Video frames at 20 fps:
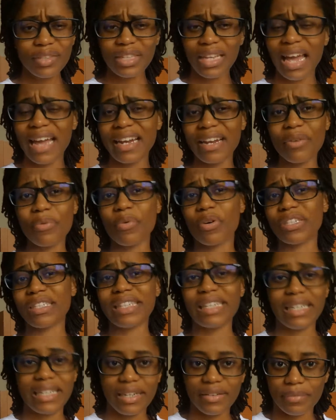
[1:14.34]
I didn't want
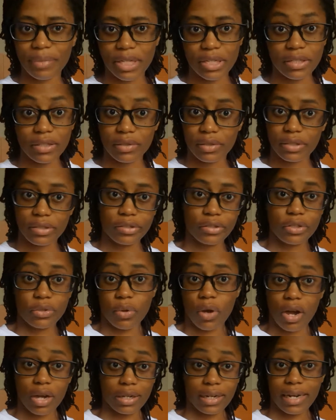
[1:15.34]
to leave because it's too
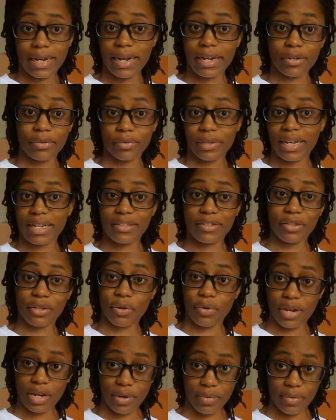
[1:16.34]
hot, and I don't like to
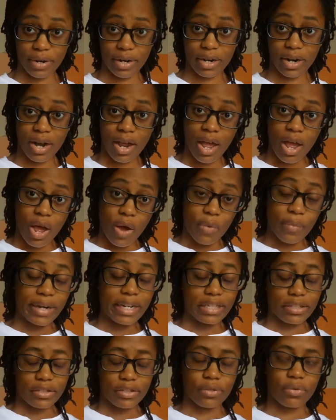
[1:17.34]
go anywhere when
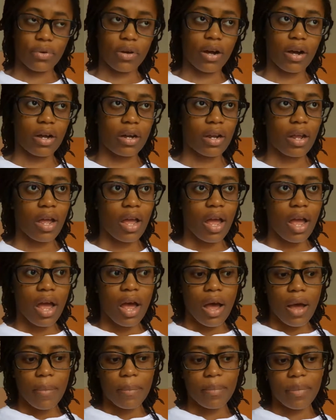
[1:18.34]
it's too hot.
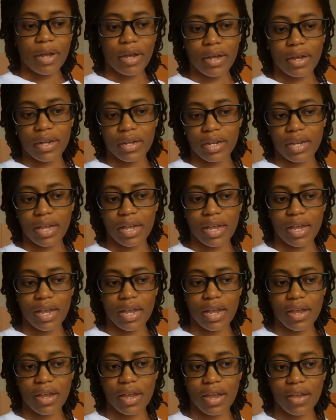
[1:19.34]
But
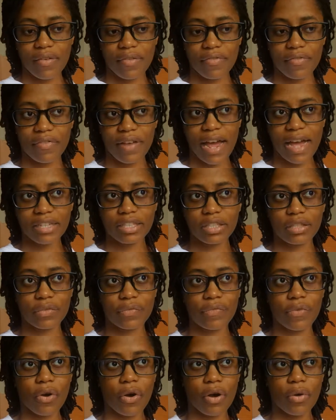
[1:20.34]
flash
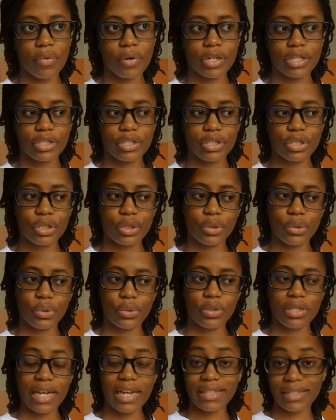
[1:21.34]
forward to
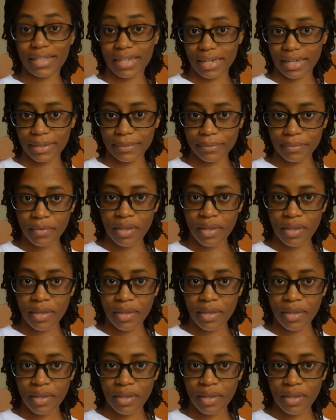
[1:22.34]
yesterday,